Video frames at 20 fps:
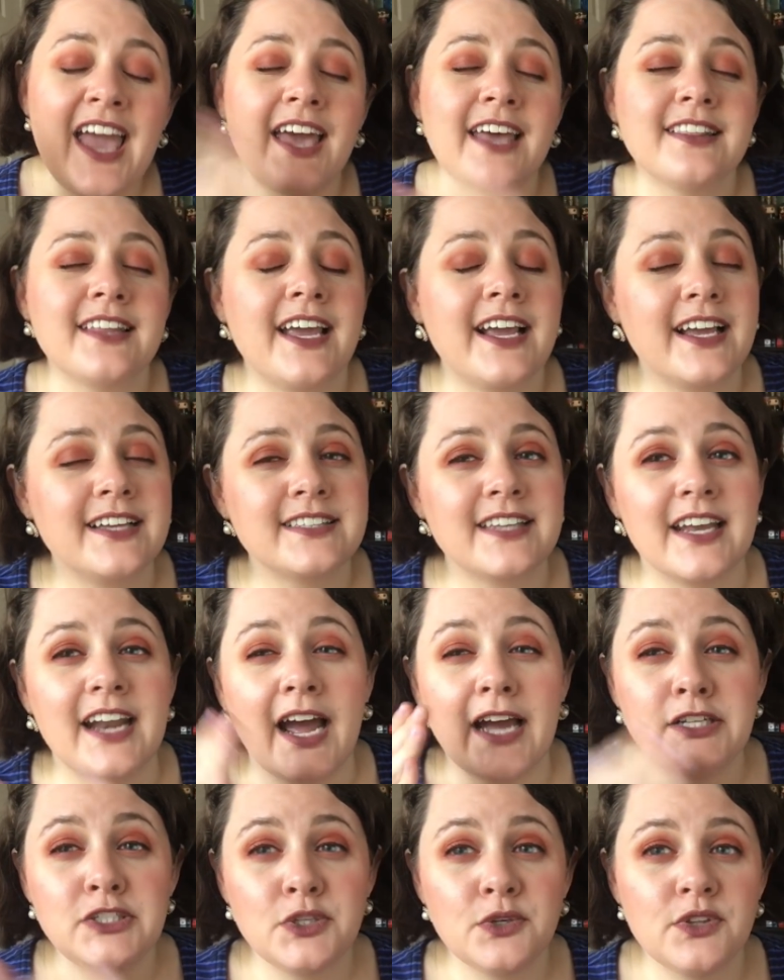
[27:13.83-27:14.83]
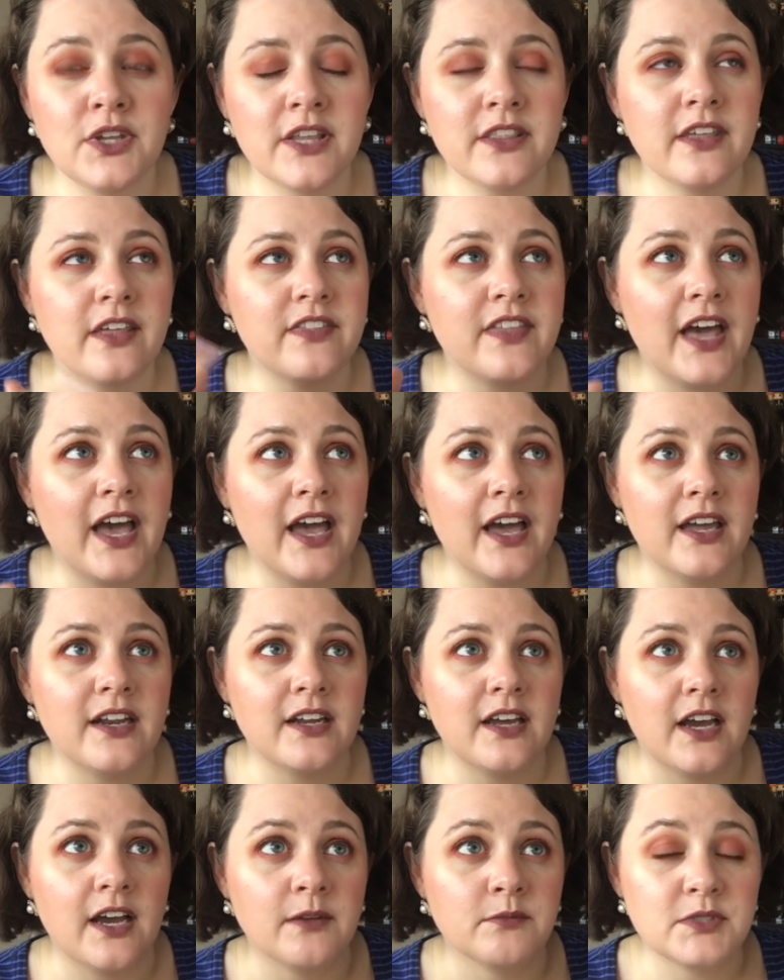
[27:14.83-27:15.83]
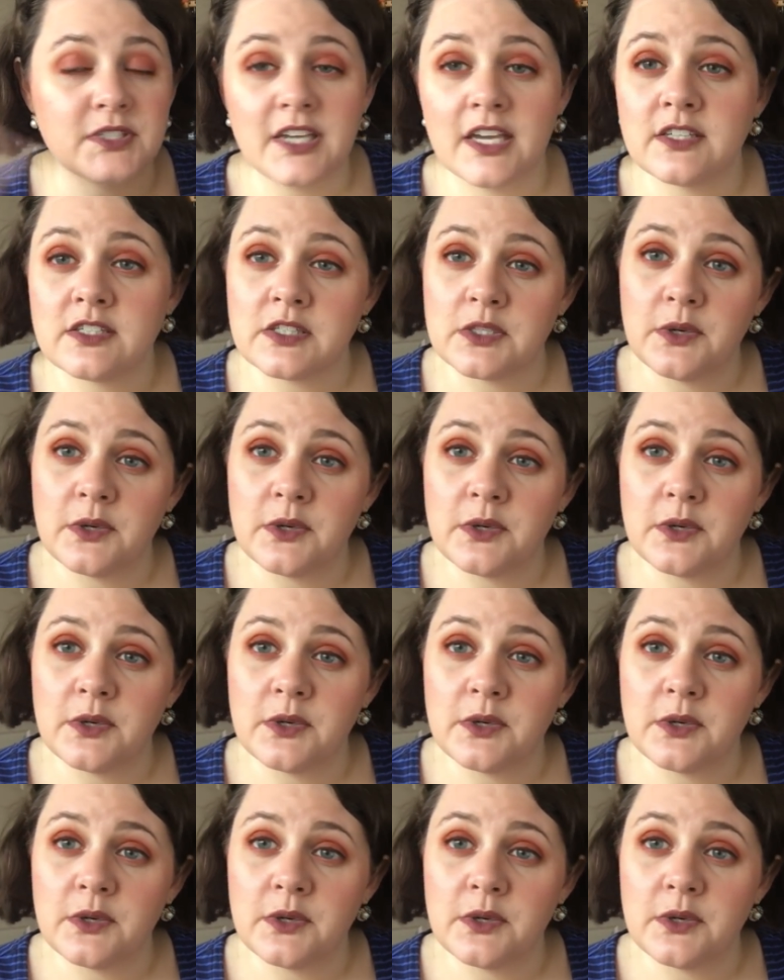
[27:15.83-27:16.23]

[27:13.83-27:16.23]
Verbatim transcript: And like I said, I do think that that um, C.S.